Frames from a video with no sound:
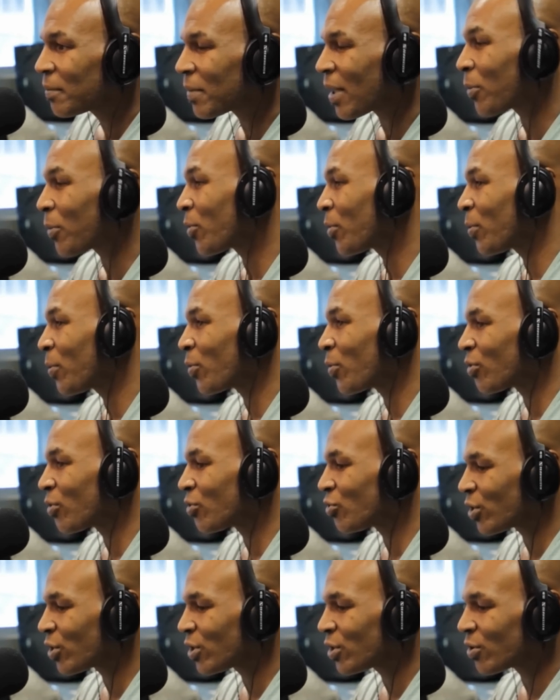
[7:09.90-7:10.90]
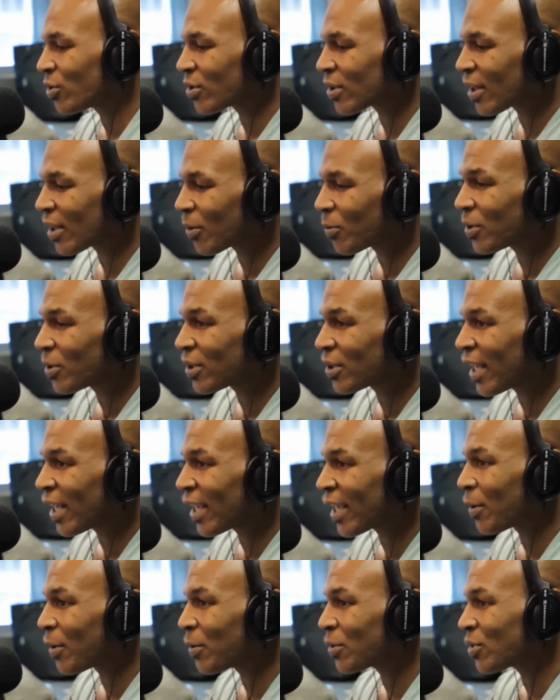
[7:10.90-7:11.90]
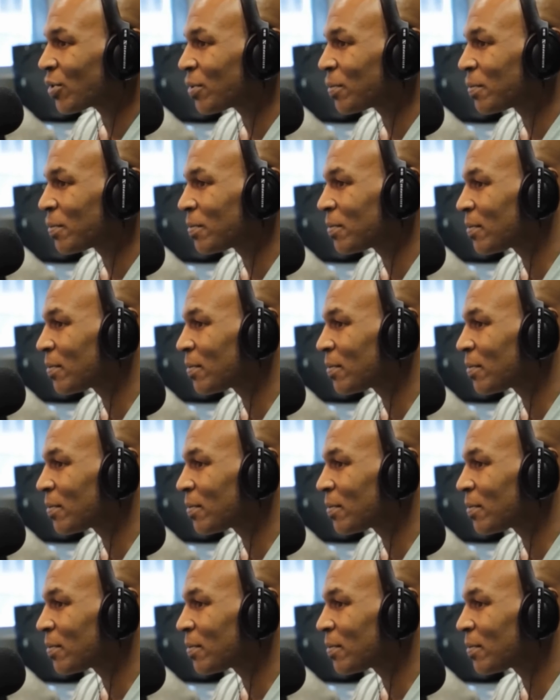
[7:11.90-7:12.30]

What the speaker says: will come out on top? Let us know in the